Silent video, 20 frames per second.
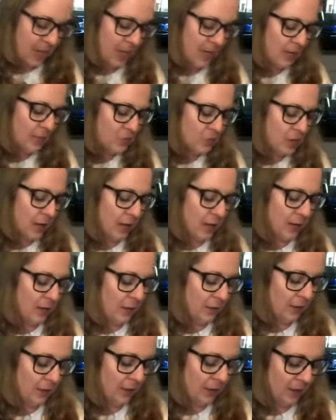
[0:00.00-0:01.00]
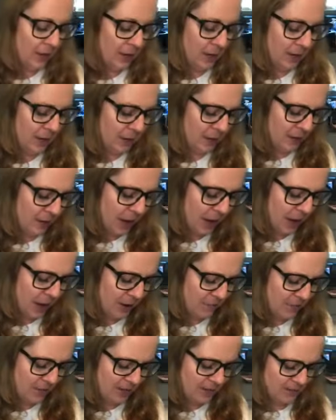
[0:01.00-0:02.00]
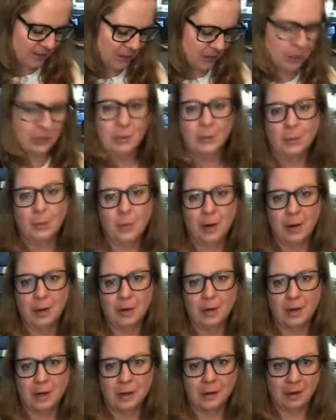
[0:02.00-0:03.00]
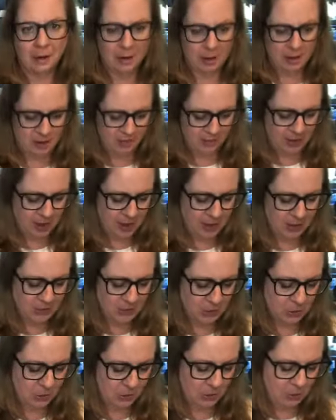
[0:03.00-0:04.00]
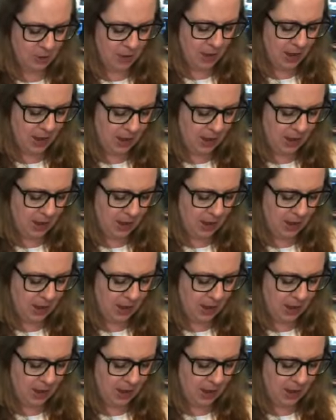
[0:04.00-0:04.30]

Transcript: dry ingredient kind of gets a little weird here if I don't like